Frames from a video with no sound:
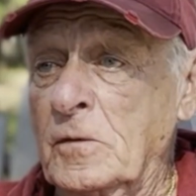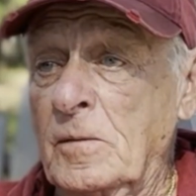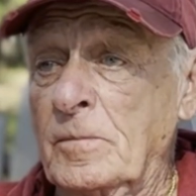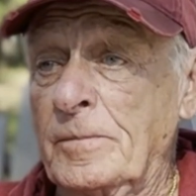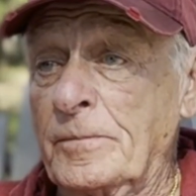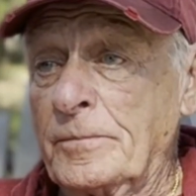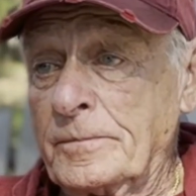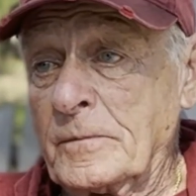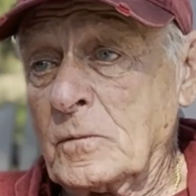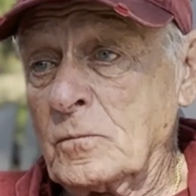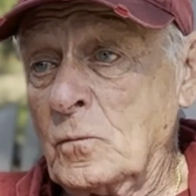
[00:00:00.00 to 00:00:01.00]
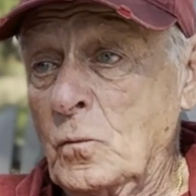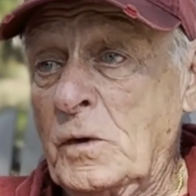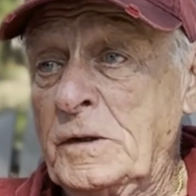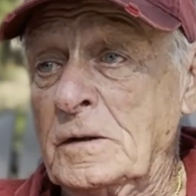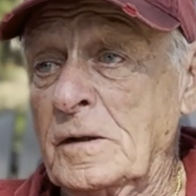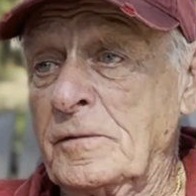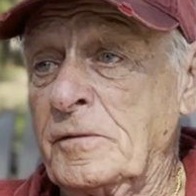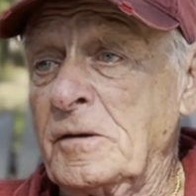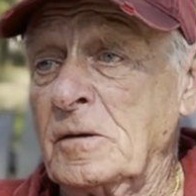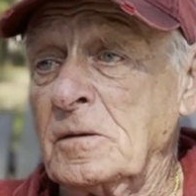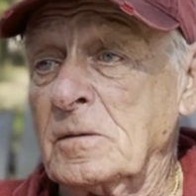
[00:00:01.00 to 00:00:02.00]
from when he left
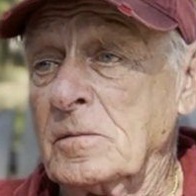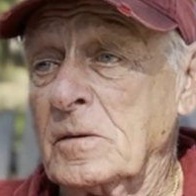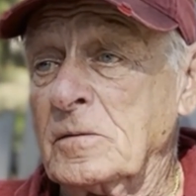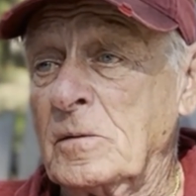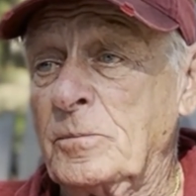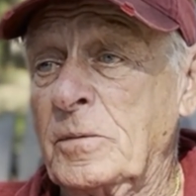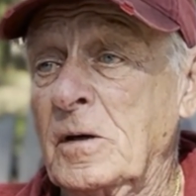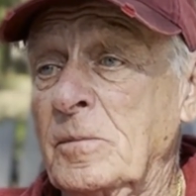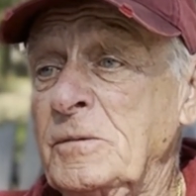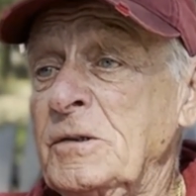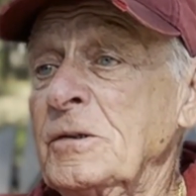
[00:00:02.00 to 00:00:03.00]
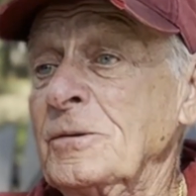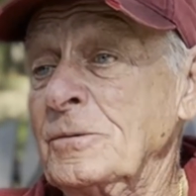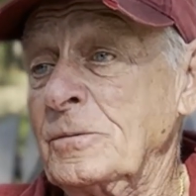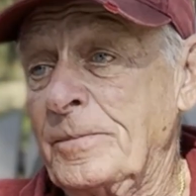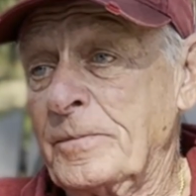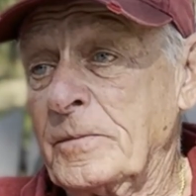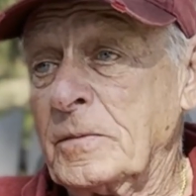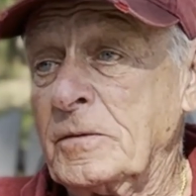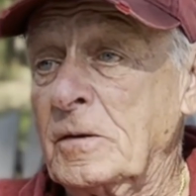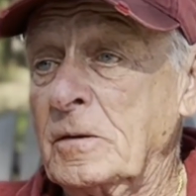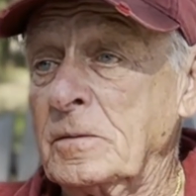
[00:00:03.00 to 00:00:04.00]
the pub to
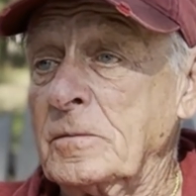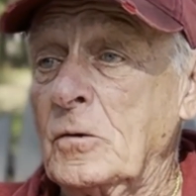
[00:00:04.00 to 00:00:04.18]
the